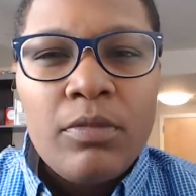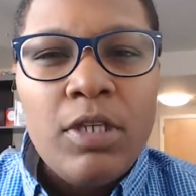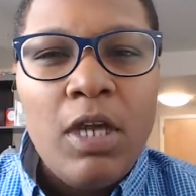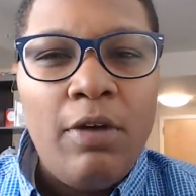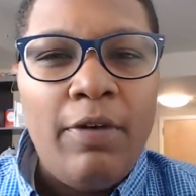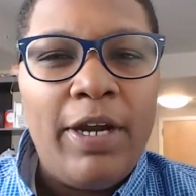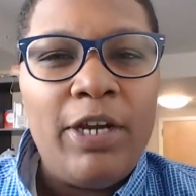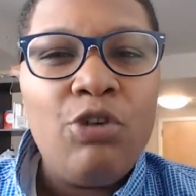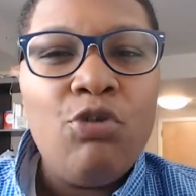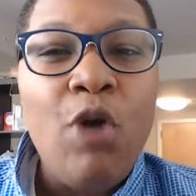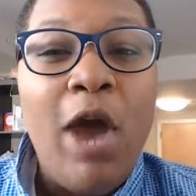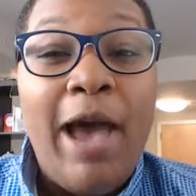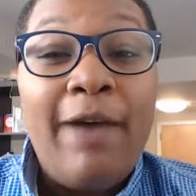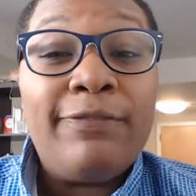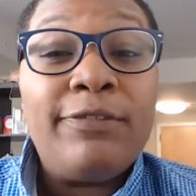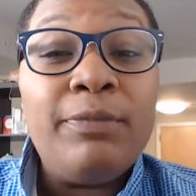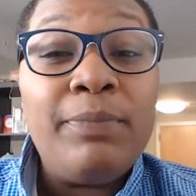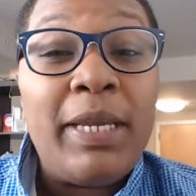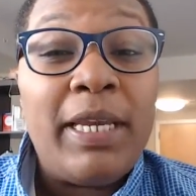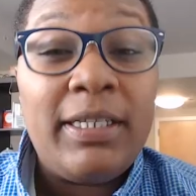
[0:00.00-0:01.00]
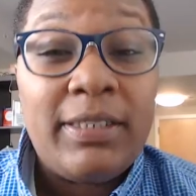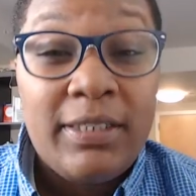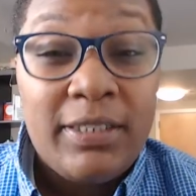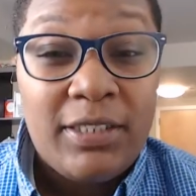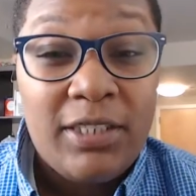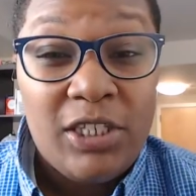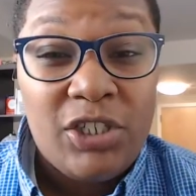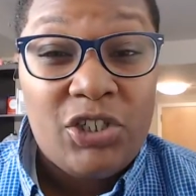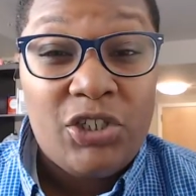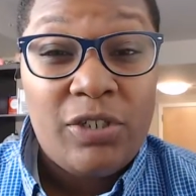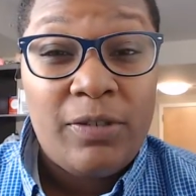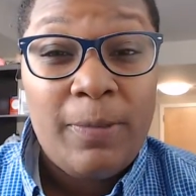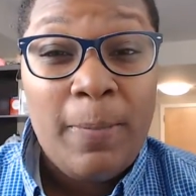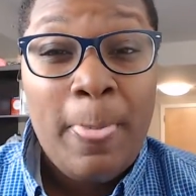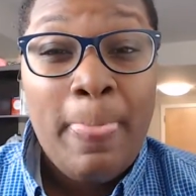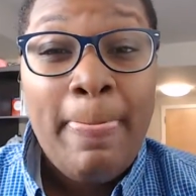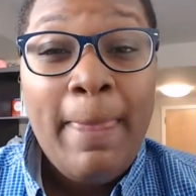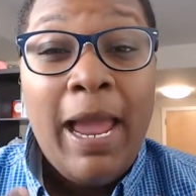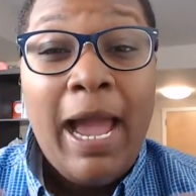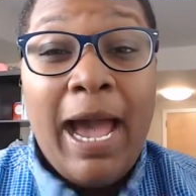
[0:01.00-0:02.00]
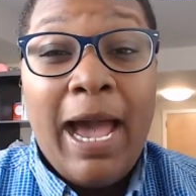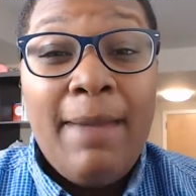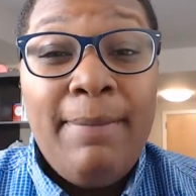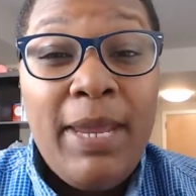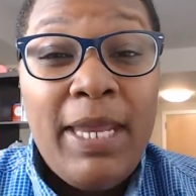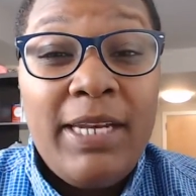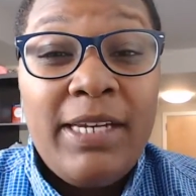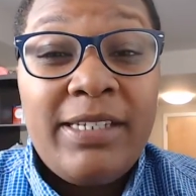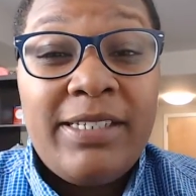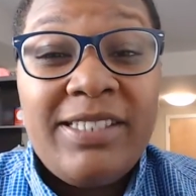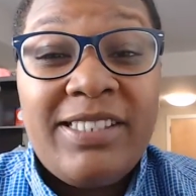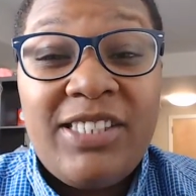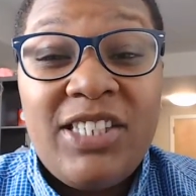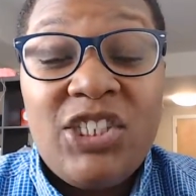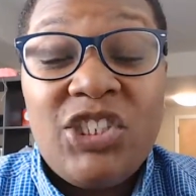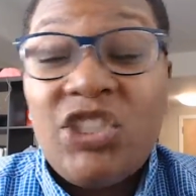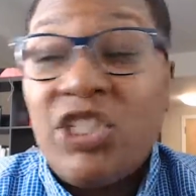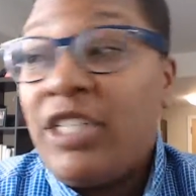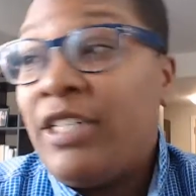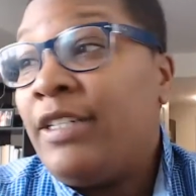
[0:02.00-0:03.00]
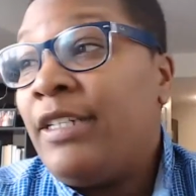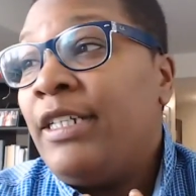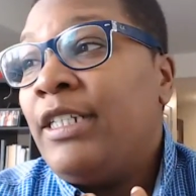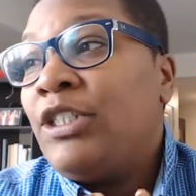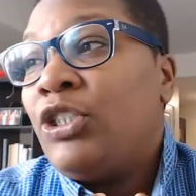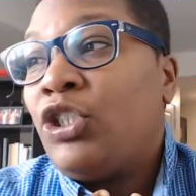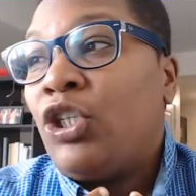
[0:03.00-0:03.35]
All right, you have to make a decision. I made a decision